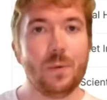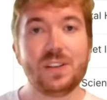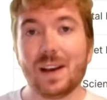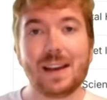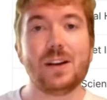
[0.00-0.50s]

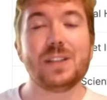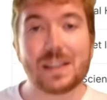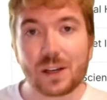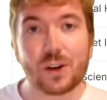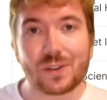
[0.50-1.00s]
which
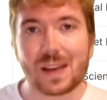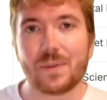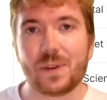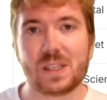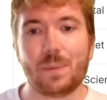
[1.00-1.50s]
is a good
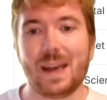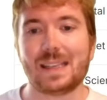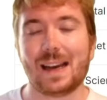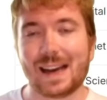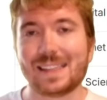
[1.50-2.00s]
thing for the
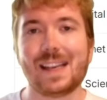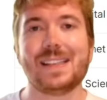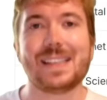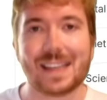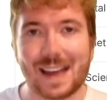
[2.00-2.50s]
space. I say
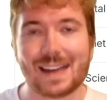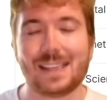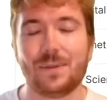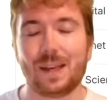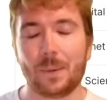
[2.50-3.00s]
this is a
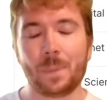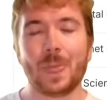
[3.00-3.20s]
negative thing.